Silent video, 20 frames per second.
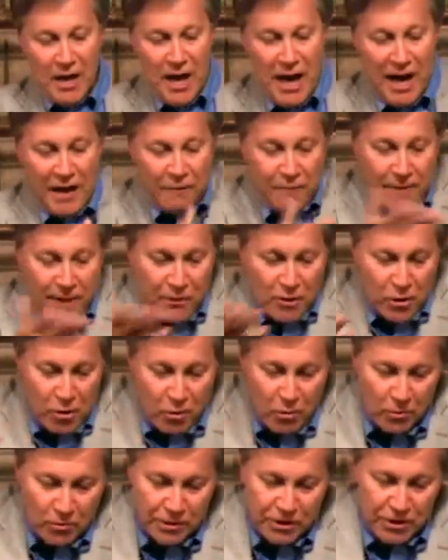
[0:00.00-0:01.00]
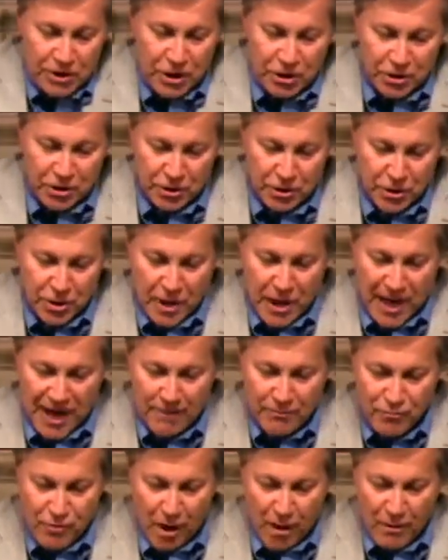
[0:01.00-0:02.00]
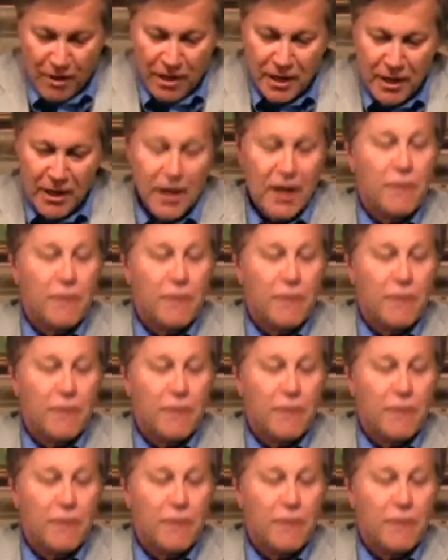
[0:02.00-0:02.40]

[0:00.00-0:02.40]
I'd found an old edition in the library,